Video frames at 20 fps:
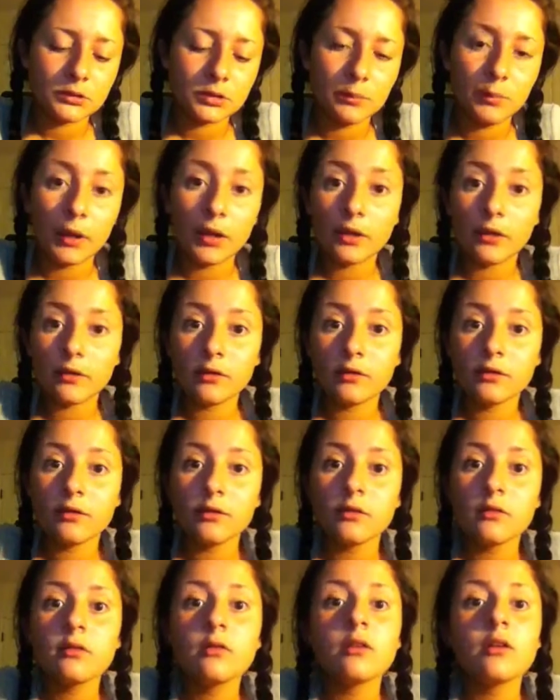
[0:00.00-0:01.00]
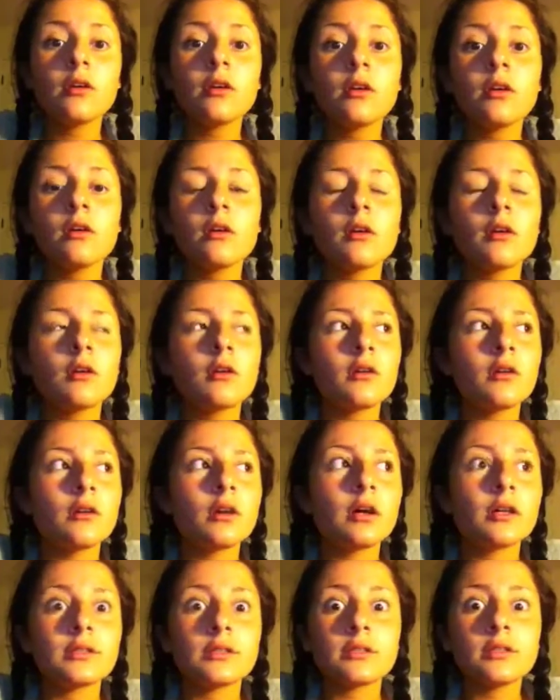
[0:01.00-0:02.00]
my other sister
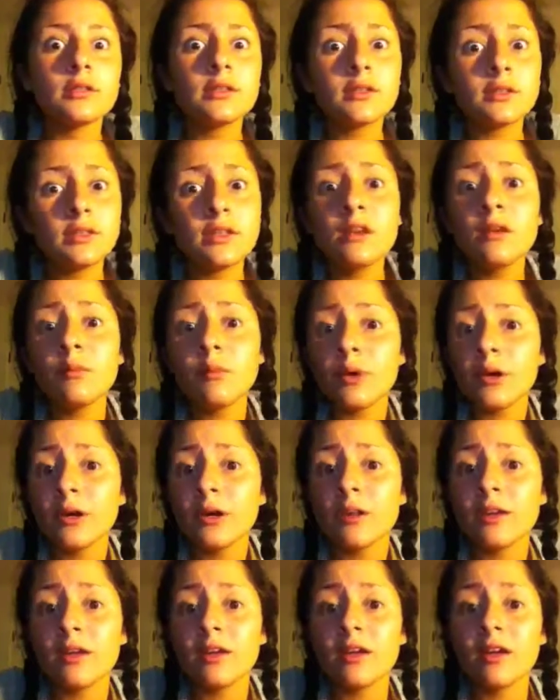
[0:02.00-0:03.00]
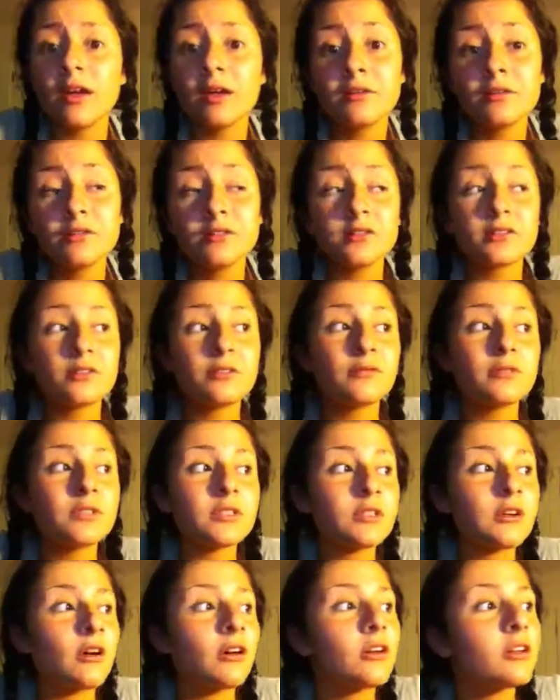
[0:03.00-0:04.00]
got 16 and pregnant, and she still went
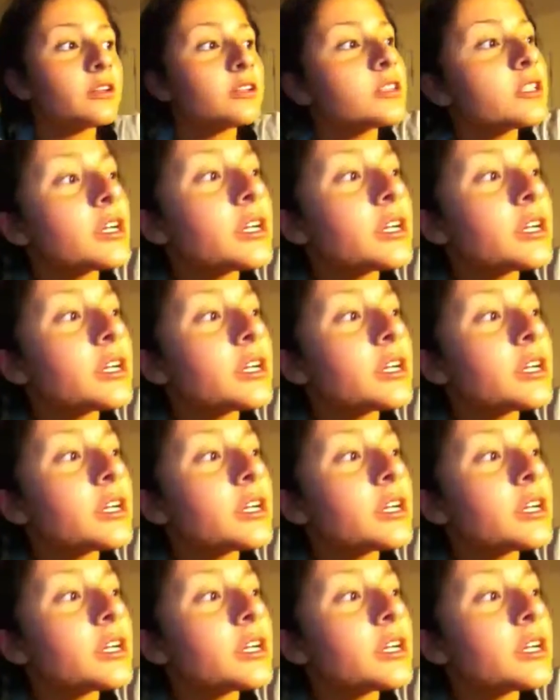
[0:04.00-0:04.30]
to college,